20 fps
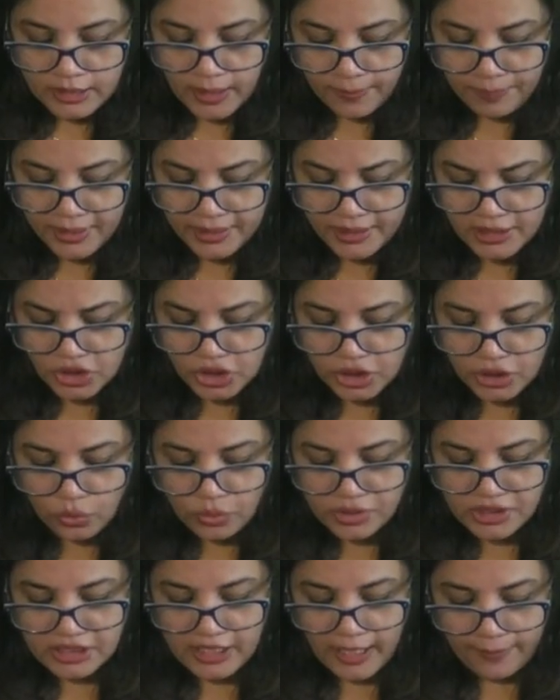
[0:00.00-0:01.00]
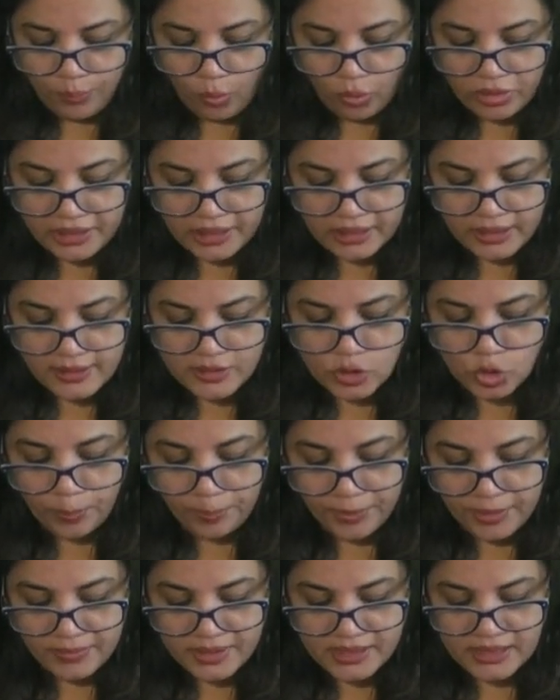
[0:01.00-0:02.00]
The British used their political
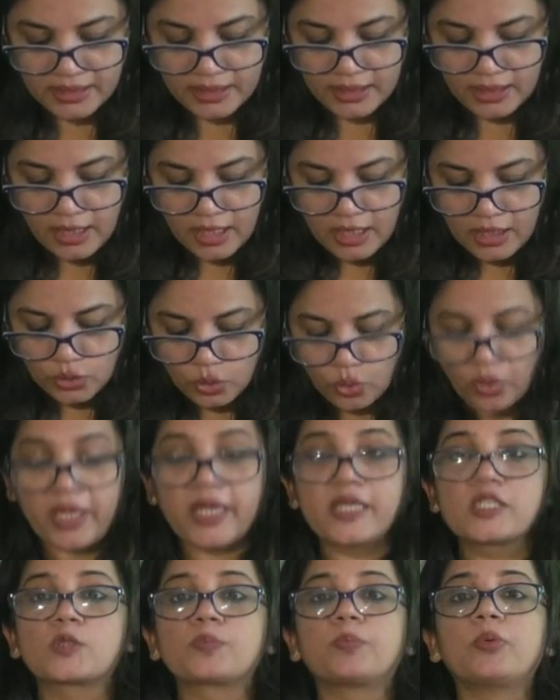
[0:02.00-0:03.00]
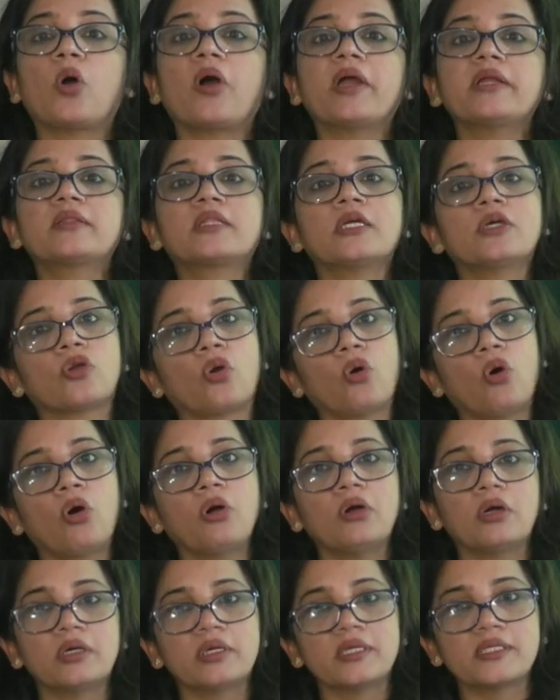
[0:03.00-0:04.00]
supremacy to exploit the
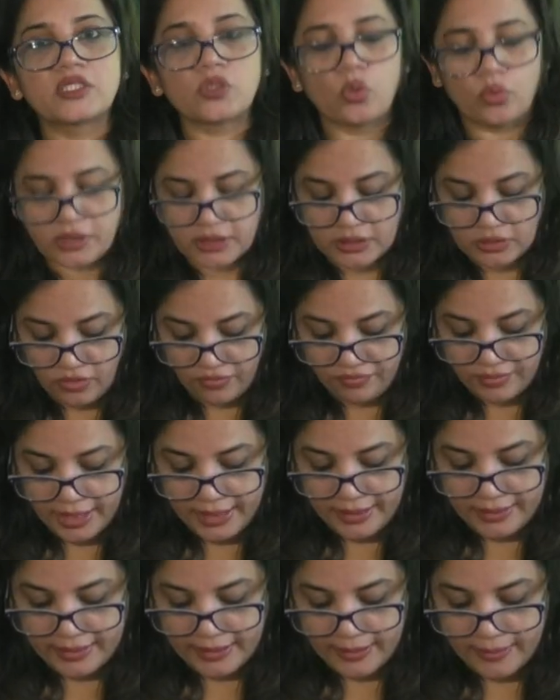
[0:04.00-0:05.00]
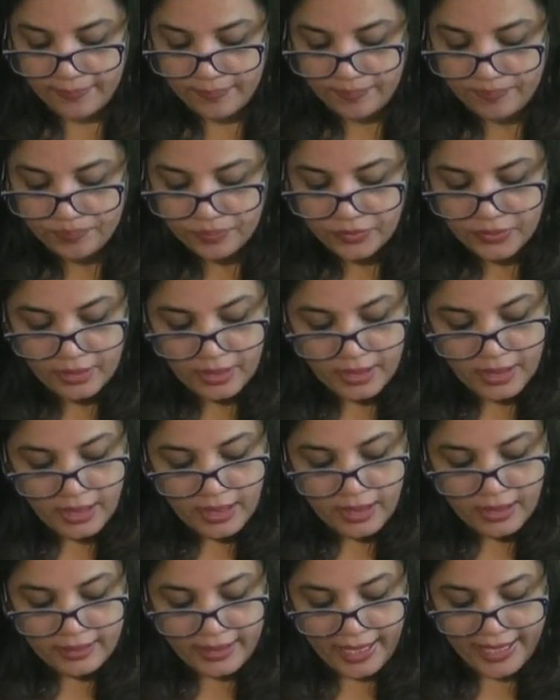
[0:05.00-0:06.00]
raw resources of India.
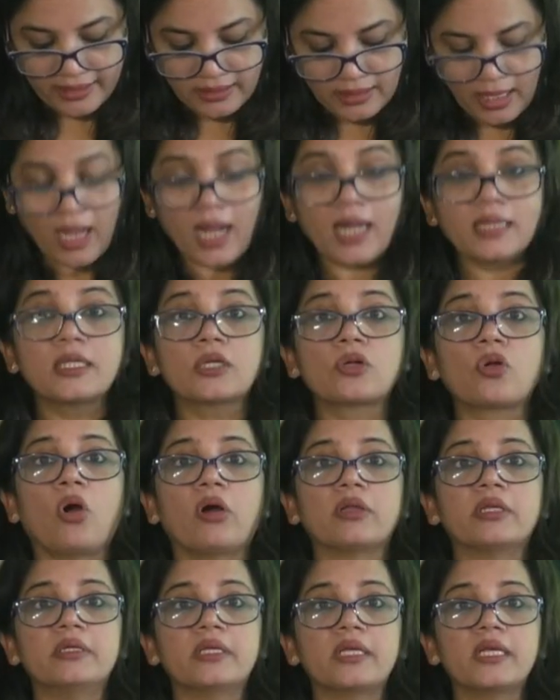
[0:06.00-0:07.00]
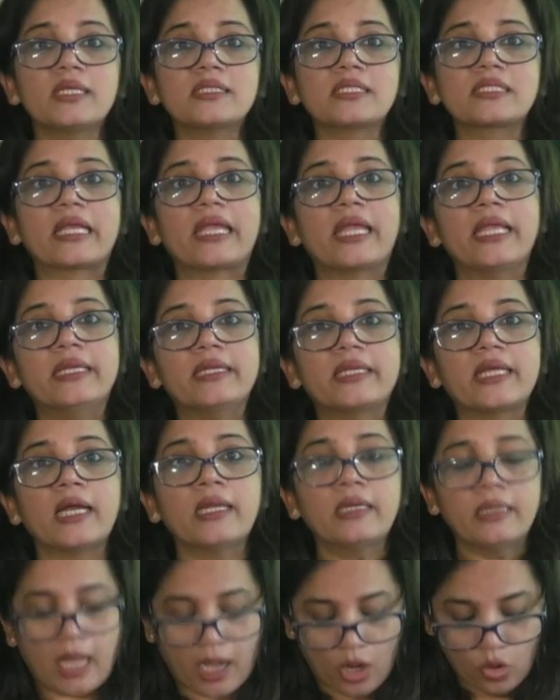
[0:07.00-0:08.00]
Like the other colonies,
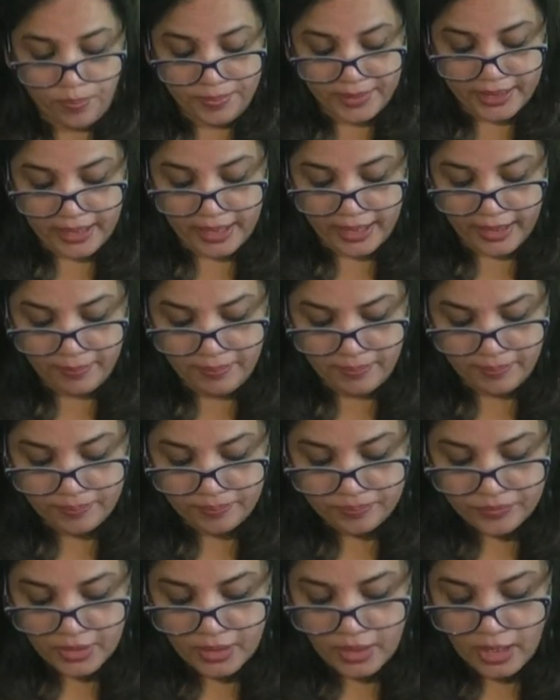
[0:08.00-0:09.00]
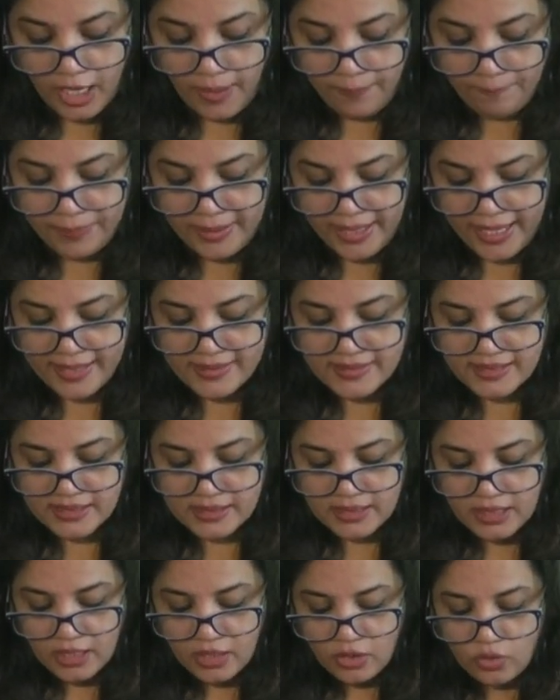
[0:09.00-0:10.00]
India now became a
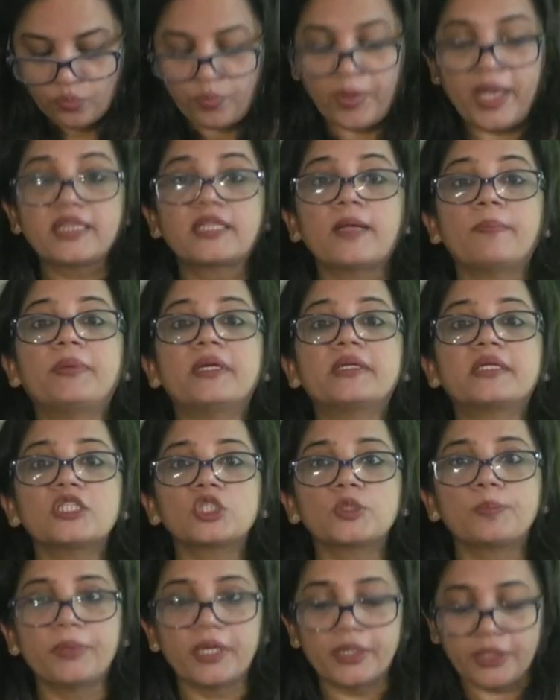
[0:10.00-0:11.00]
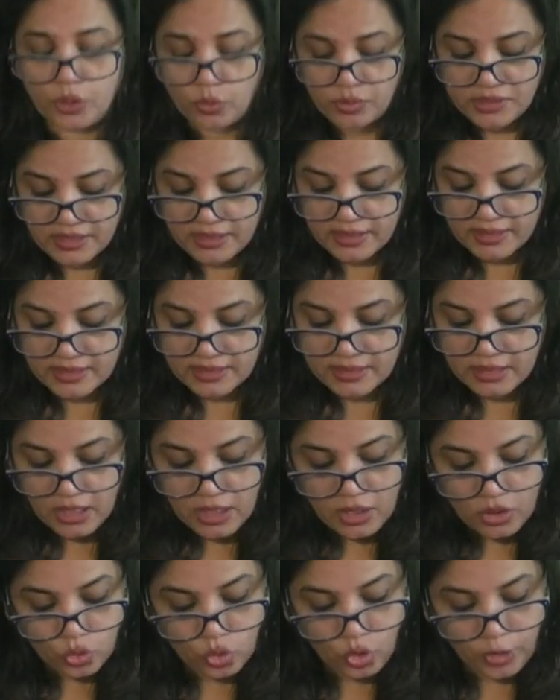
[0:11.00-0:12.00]
place where the British producers
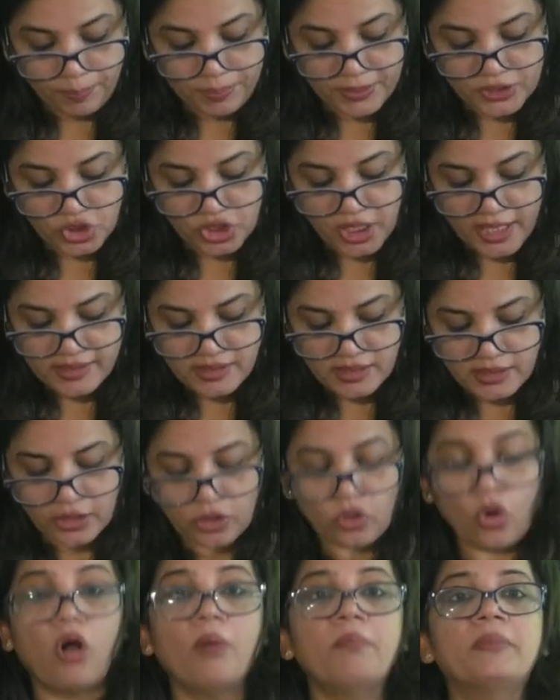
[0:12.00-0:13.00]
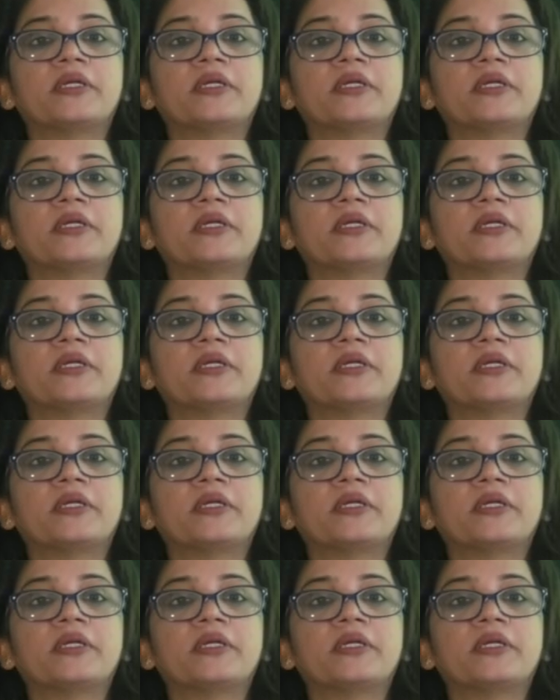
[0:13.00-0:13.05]
could purchase the raw